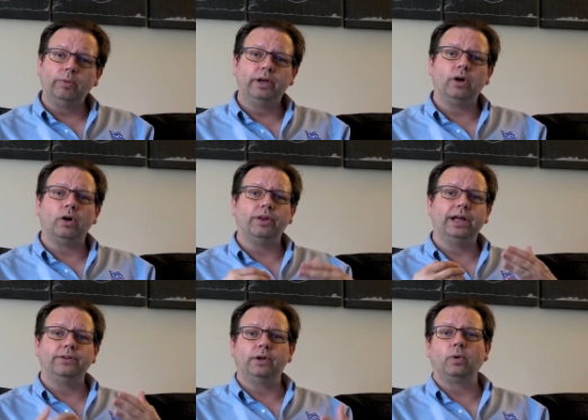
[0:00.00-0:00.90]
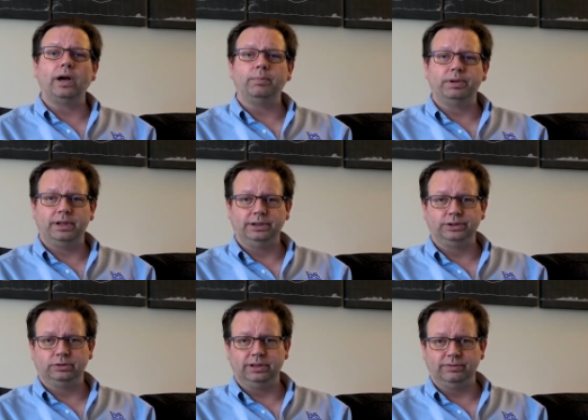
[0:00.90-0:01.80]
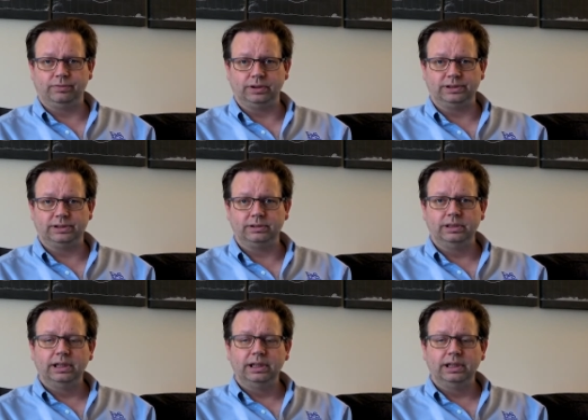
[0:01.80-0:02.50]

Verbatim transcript: We call that the ground potential difference.